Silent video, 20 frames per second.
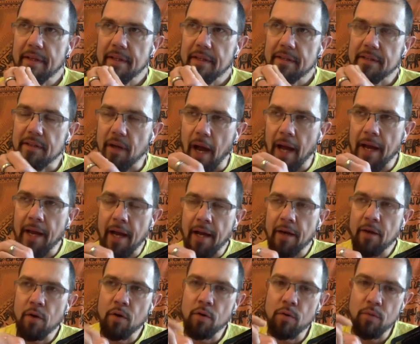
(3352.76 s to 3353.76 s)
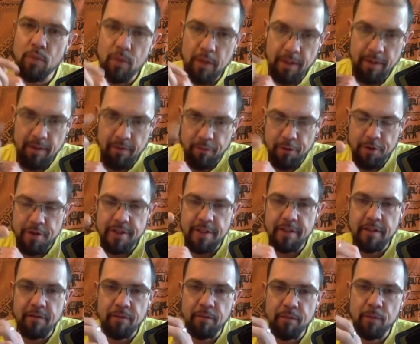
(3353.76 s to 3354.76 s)
so I, I know in the first
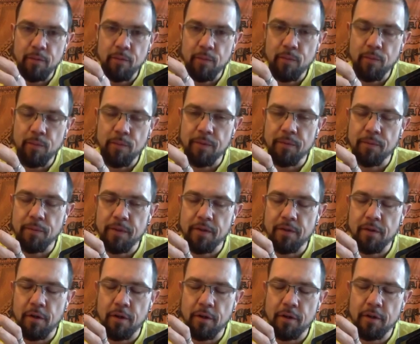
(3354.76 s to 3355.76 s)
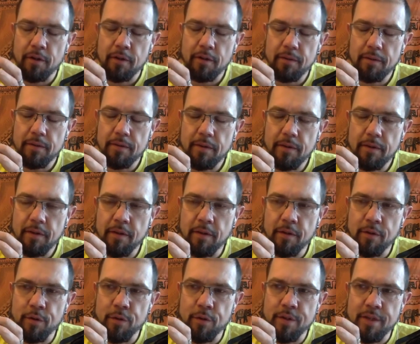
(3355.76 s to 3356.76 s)
interview we, we talked, mm. you,
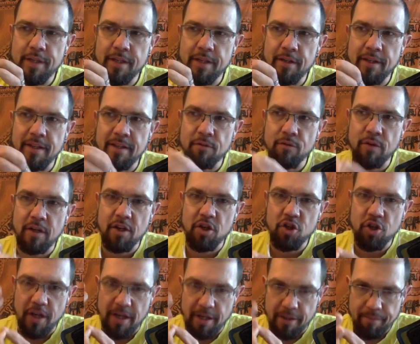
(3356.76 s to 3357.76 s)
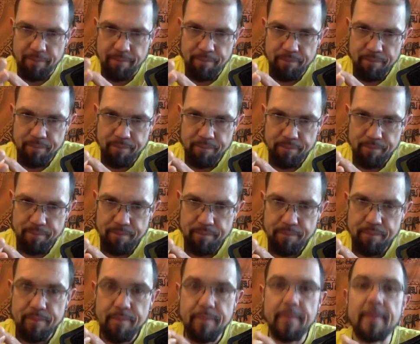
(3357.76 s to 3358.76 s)
you said you didn't really share
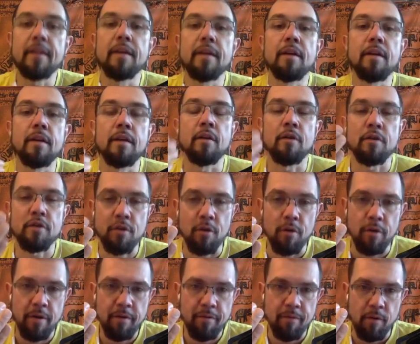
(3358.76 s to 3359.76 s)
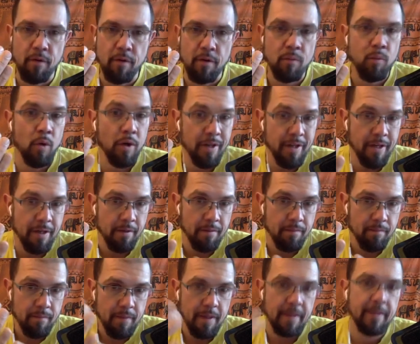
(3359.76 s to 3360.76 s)
your hmm. story mm-hmm. for one year.
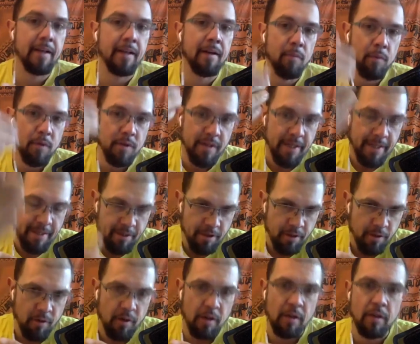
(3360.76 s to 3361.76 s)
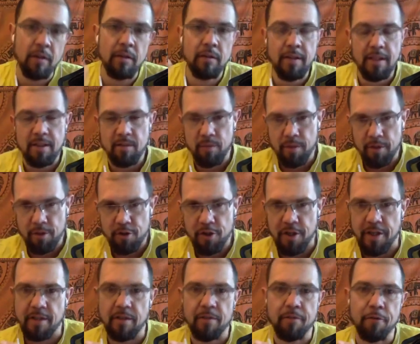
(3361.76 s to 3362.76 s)
And then mm-hmm. it hmm. was the integral. That's where you
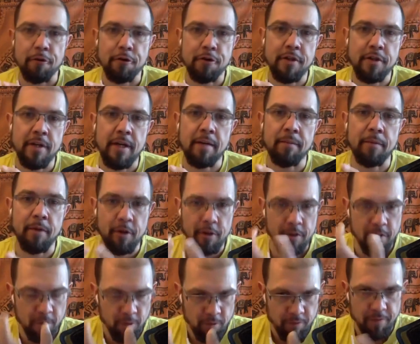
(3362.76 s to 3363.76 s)
shared the first time. Mm-hmm. You hmm. got the good